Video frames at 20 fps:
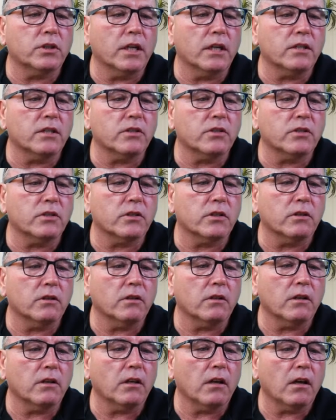this
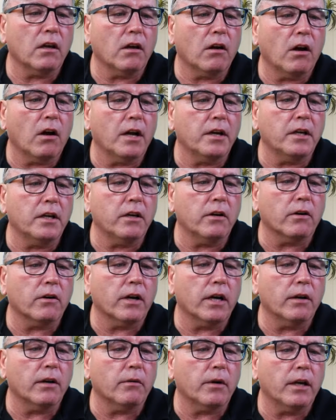on here
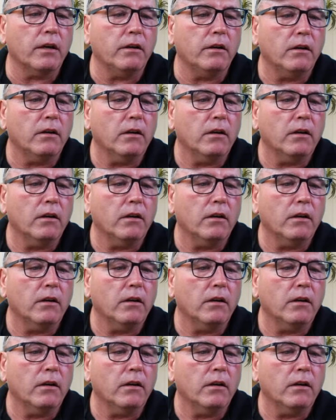anyway.